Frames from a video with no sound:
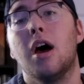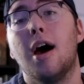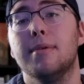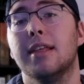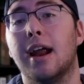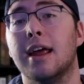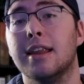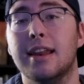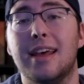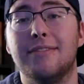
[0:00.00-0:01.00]
hobby that I
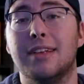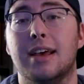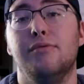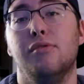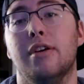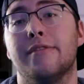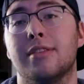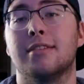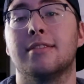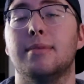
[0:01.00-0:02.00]
didn't have time for over
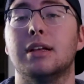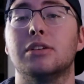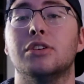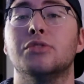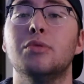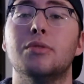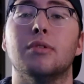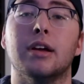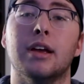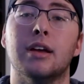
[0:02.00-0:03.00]
the semester is
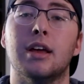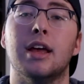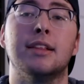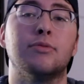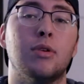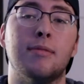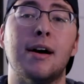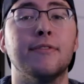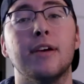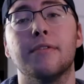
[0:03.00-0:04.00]
woodworking. It's one of
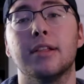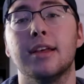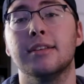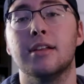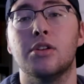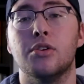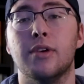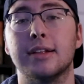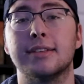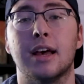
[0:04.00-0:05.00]
my favorite things to do
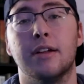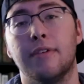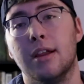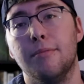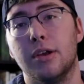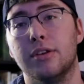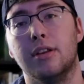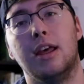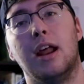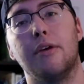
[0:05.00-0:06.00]
outside of
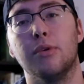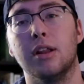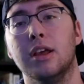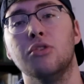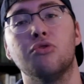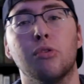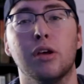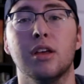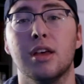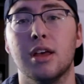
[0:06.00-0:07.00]
animation, and I really
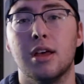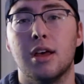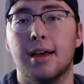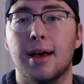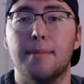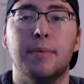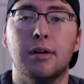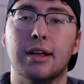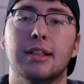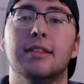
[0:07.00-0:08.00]
enjoy
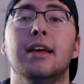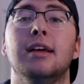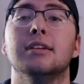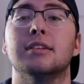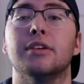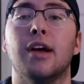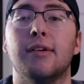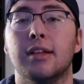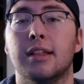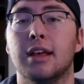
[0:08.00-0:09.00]
building things and
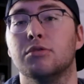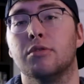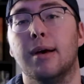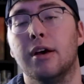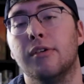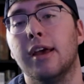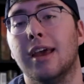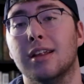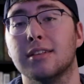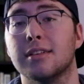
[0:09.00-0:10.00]
crafting things with my own
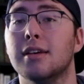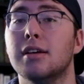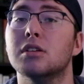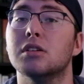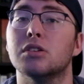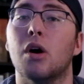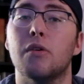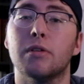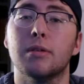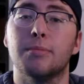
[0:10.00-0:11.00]
hands. So
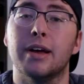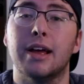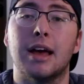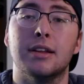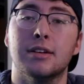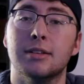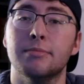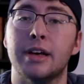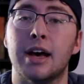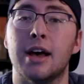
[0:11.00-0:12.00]
over the break, I took some
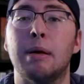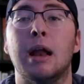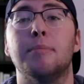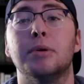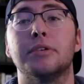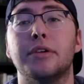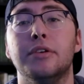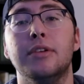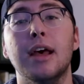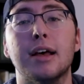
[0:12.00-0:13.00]
time and I built a
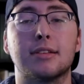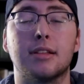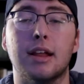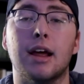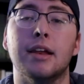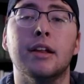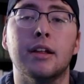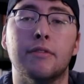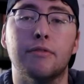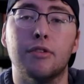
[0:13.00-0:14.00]
new desk that I
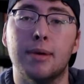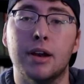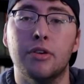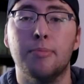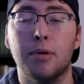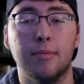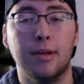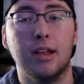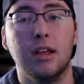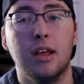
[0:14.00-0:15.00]
needed for my new
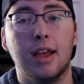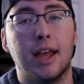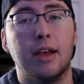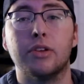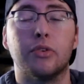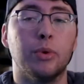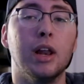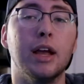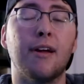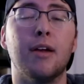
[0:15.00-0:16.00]
apartment. It was a
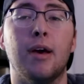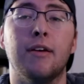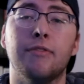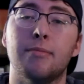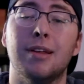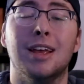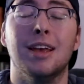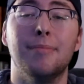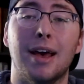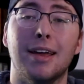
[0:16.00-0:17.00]
really great way for me to
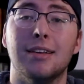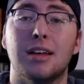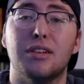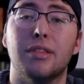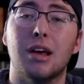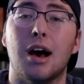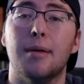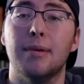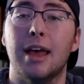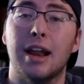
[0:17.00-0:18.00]
get back in touch with a
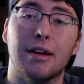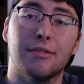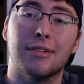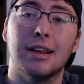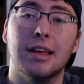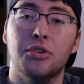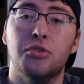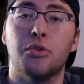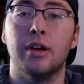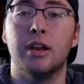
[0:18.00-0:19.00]
hobby, and I really
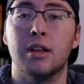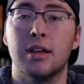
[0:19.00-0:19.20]
enjoyed